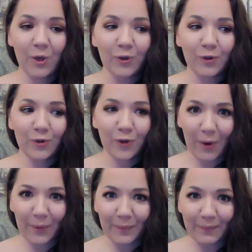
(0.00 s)

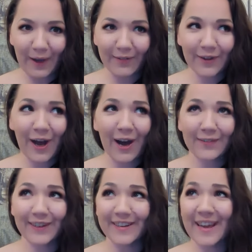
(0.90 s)
So I've
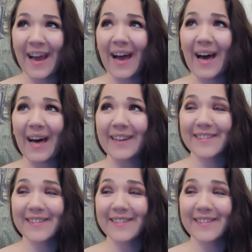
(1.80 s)
covered a